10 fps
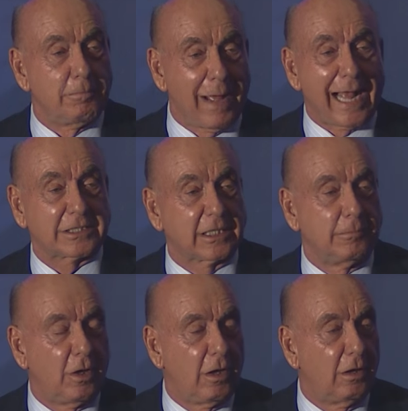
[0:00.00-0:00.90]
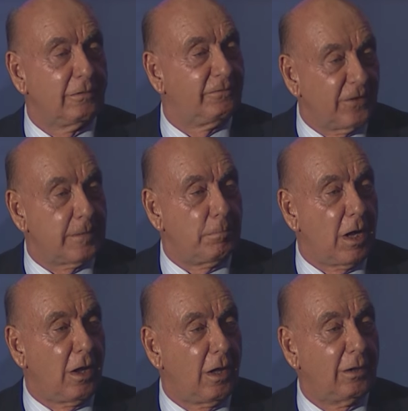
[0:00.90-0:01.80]
of basketball,
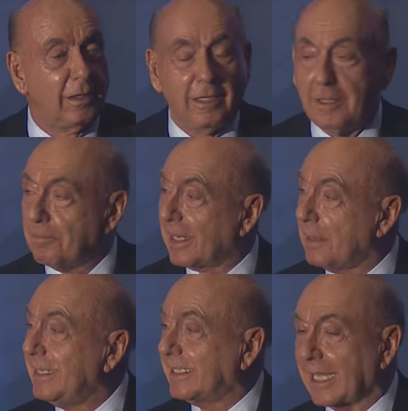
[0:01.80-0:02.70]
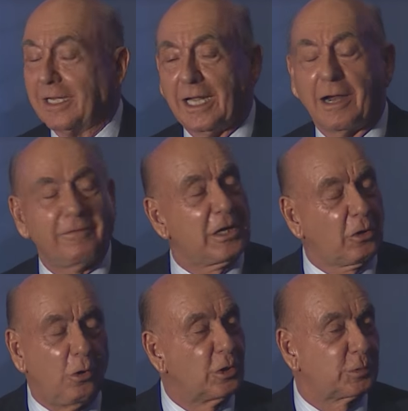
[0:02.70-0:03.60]
football. But let me tell you, every
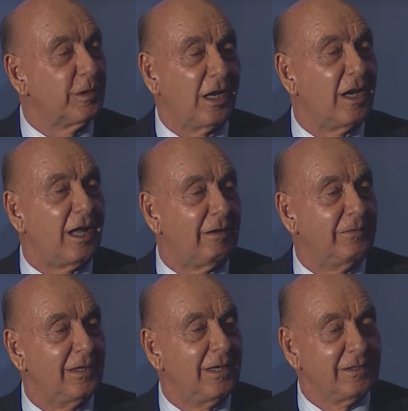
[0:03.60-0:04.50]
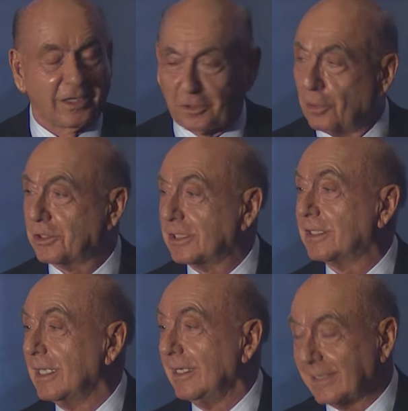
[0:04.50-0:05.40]
coach would love the coaches'
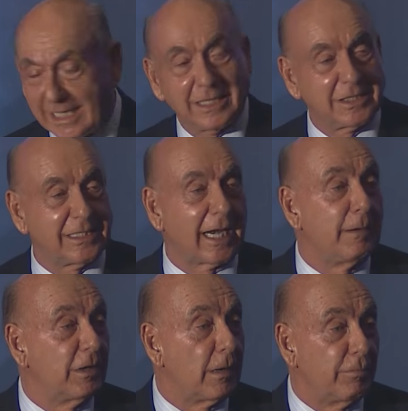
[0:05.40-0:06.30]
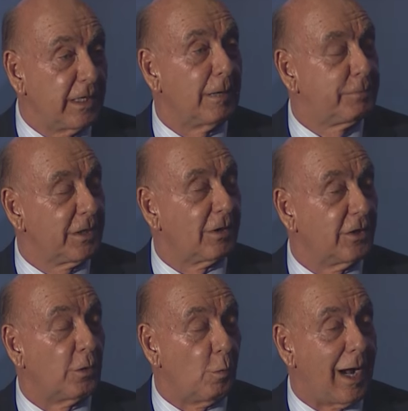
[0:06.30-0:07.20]
kids that I'm going to bring up here a
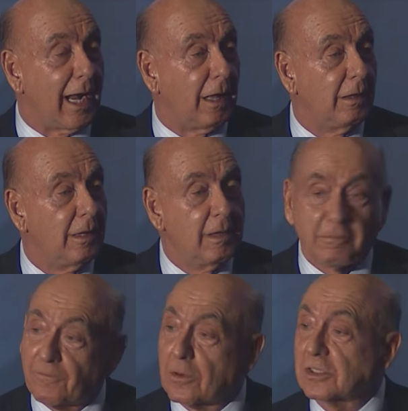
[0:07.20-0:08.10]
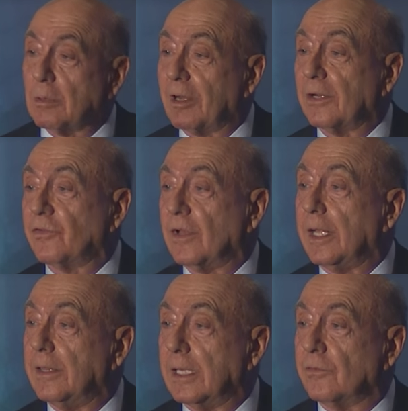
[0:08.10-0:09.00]
little while. But first I want to say
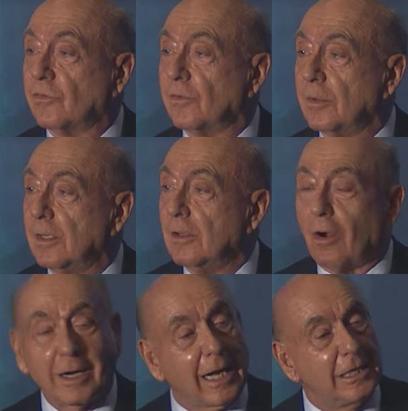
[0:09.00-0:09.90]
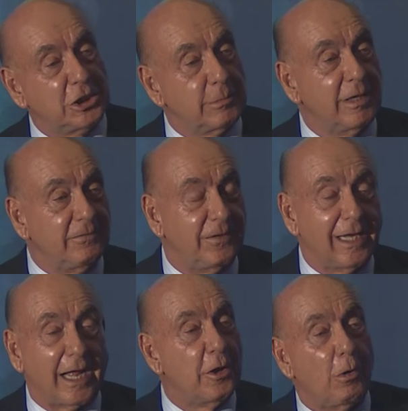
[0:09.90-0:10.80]
this. Our guy Jimmy V,
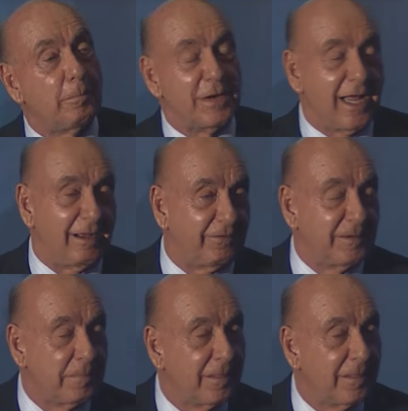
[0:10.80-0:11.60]
I know up in heaven,